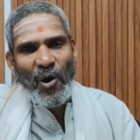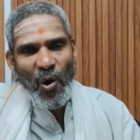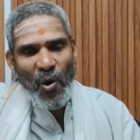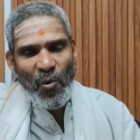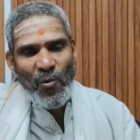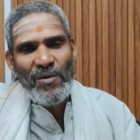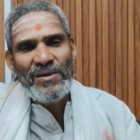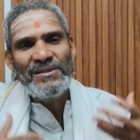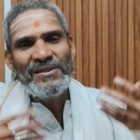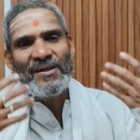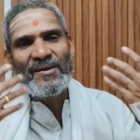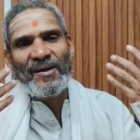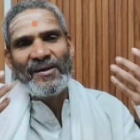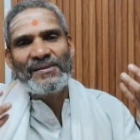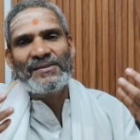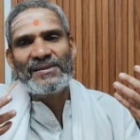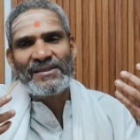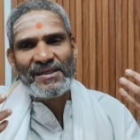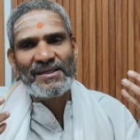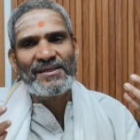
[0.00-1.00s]
How was it
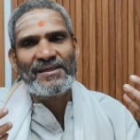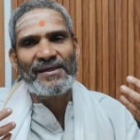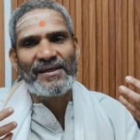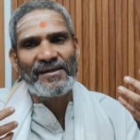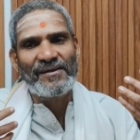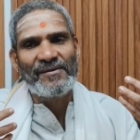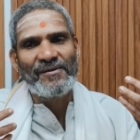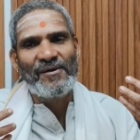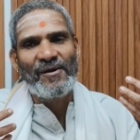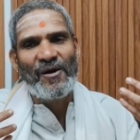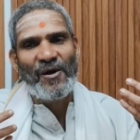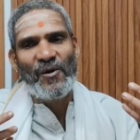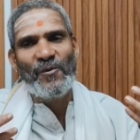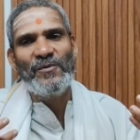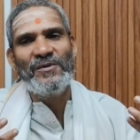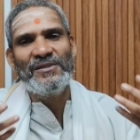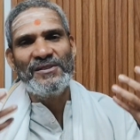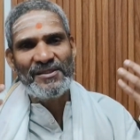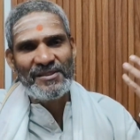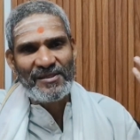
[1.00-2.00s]
constructed? How
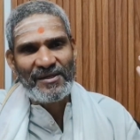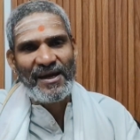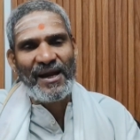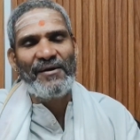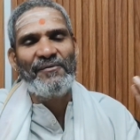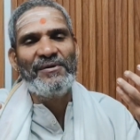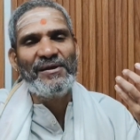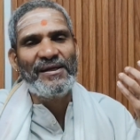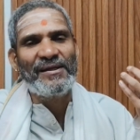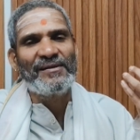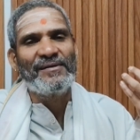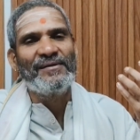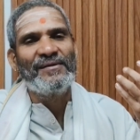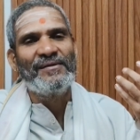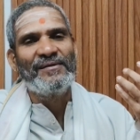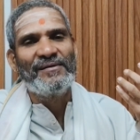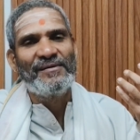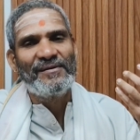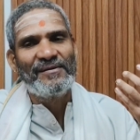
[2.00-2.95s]
was it traveling?